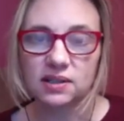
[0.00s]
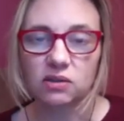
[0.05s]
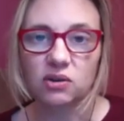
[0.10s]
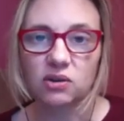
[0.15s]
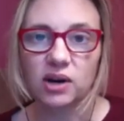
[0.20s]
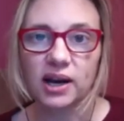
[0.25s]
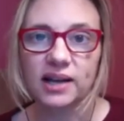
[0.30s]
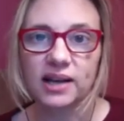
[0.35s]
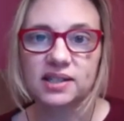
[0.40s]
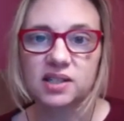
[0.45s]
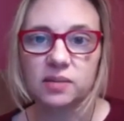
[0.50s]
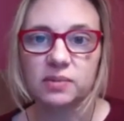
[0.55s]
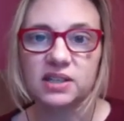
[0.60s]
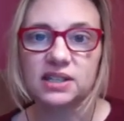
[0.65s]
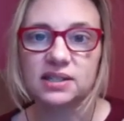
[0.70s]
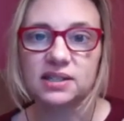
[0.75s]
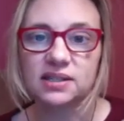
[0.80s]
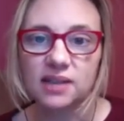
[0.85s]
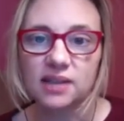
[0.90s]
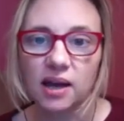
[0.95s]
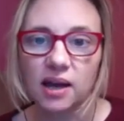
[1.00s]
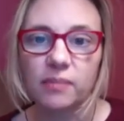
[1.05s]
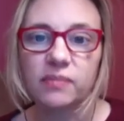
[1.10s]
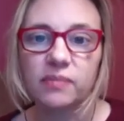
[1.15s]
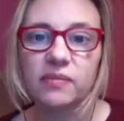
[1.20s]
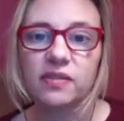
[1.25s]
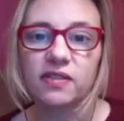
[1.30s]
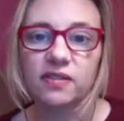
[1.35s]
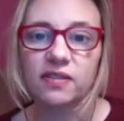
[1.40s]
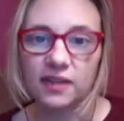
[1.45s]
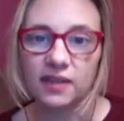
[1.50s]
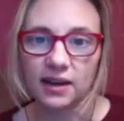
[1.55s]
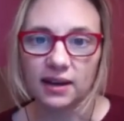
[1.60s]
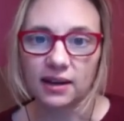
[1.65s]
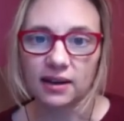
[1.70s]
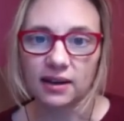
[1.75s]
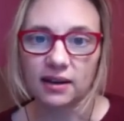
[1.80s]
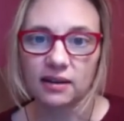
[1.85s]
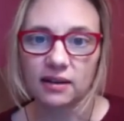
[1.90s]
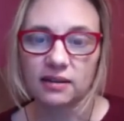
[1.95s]
There has to be
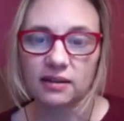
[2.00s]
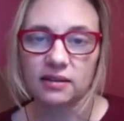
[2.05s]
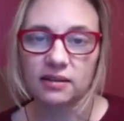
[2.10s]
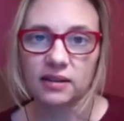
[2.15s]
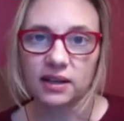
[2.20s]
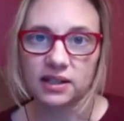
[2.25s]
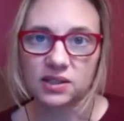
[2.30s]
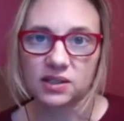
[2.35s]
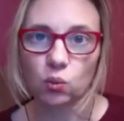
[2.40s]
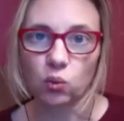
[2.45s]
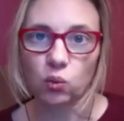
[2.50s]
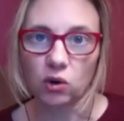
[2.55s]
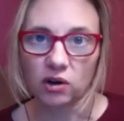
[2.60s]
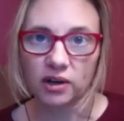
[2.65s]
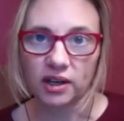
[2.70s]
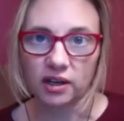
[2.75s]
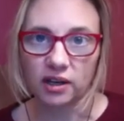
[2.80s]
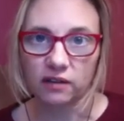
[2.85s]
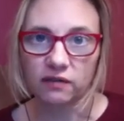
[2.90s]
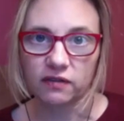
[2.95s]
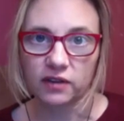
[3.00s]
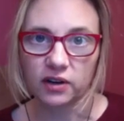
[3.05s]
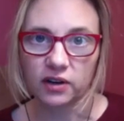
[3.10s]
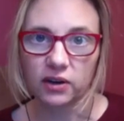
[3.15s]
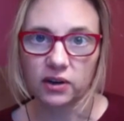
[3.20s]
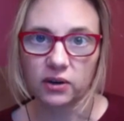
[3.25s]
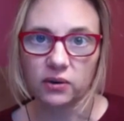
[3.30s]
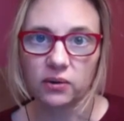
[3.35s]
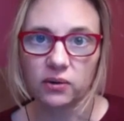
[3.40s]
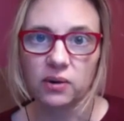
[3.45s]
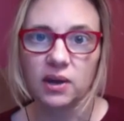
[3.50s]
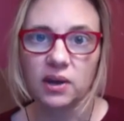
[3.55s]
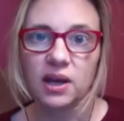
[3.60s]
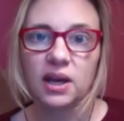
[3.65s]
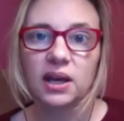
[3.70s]
something that's working for you